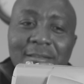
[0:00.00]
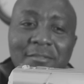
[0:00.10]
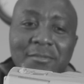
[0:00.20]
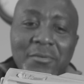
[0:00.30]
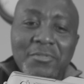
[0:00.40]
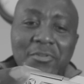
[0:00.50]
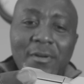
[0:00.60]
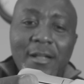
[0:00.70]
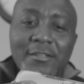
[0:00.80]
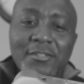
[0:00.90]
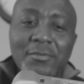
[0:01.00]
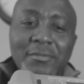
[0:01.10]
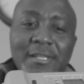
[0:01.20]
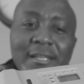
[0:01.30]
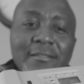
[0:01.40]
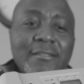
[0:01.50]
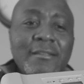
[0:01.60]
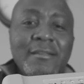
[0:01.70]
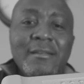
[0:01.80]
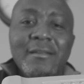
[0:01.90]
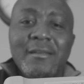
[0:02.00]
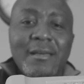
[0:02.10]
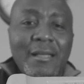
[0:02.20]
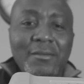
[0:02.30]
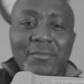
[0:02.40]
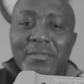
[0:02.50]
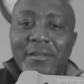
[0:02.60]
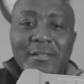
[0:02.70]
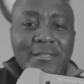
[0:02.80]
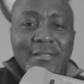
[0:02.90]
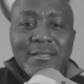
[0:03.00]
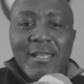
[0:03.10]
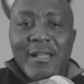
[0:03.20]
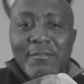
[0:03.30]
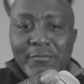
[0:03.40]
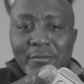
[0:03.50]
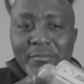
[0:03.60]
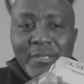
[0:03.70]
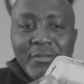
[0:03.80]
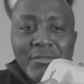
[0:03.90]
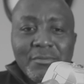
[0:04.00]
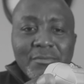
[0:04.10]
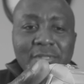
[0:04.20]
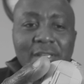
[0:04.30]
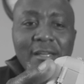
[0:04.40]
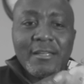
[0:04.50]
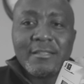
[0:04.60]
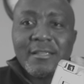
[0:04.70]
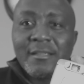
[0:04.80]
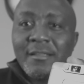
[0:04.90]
There's no scratch, no dent. I don't think this has ever been used, guys.